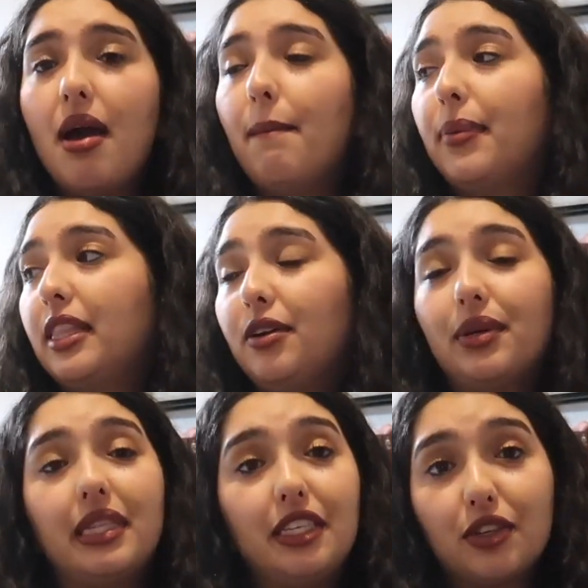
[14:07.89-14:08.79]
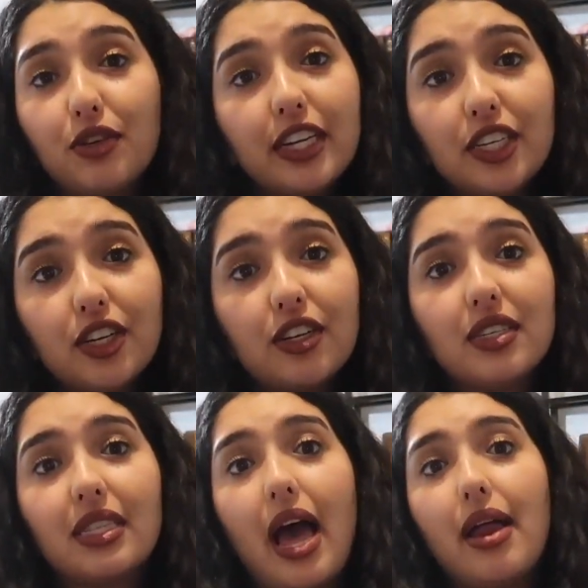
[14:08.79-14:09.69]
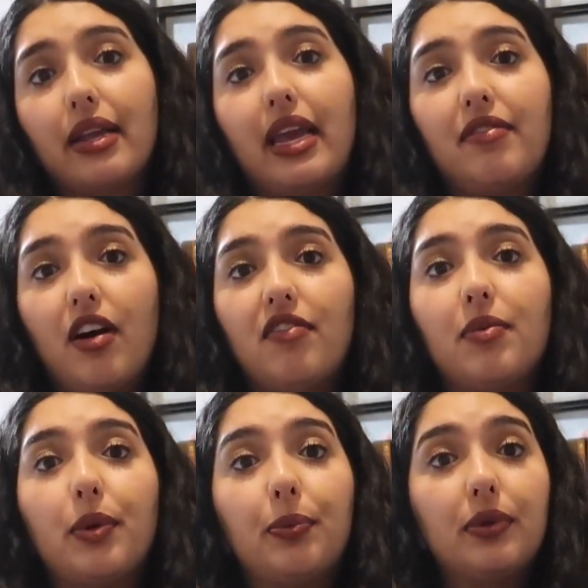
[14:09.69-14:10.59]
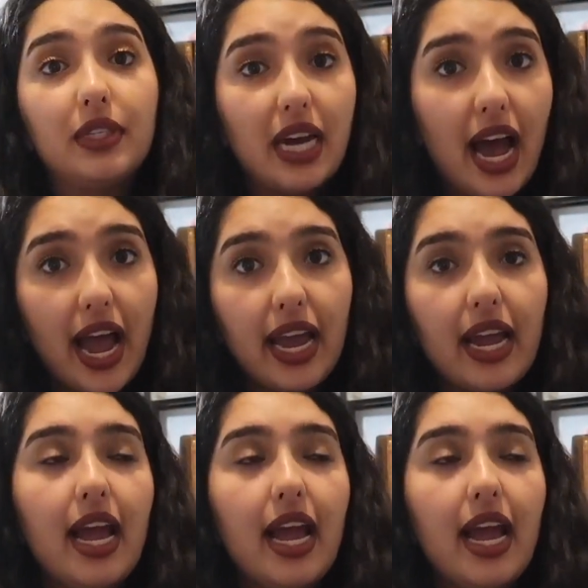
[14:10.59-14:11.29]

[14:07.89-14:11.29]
but there were these creatures that gave off a purple dye,